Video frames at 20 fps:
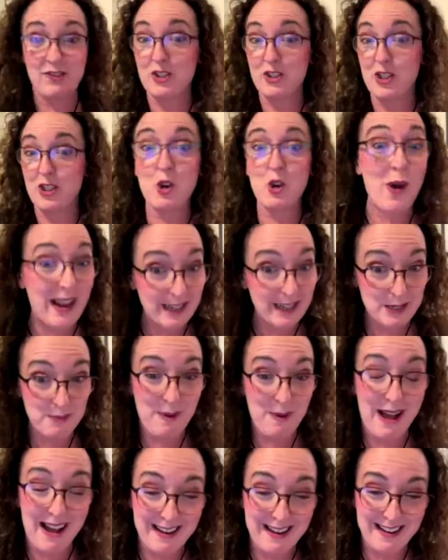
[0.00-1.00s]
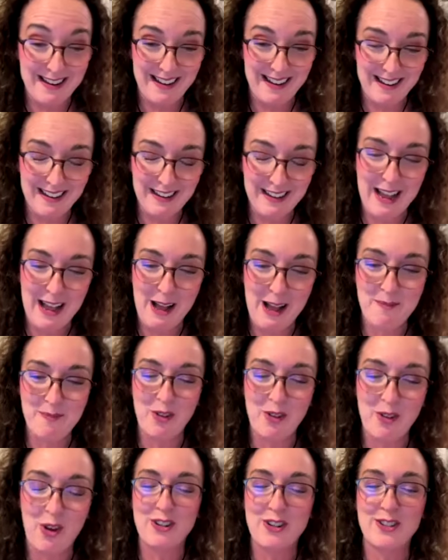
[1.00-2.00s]
duet partner um,
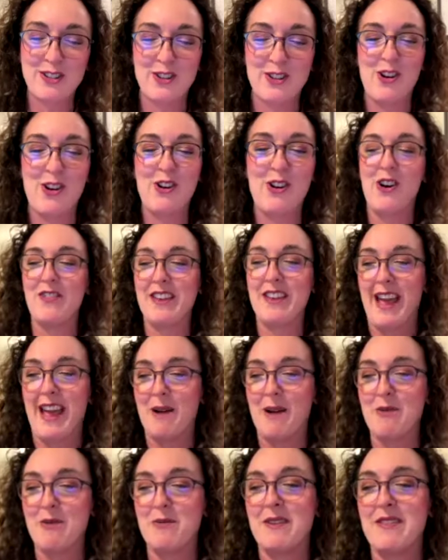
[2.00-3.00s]
on a song on the album,